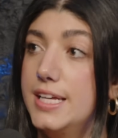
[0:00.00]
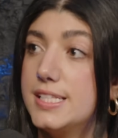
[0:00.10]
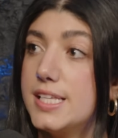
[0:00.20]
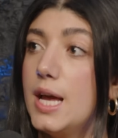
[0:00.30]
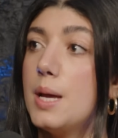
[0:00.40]

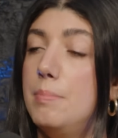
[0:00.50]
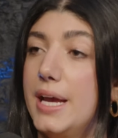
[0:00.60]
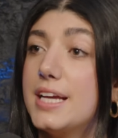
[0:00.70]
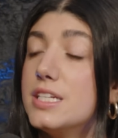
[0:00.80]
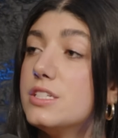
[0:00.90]
it's
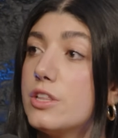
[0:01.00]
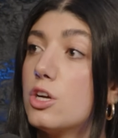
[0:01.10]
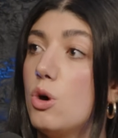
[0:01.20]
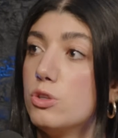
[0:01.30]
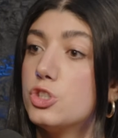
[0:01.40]
baked into the
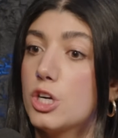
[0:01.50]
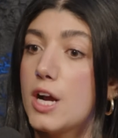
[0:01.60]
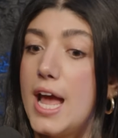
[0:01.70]
culture.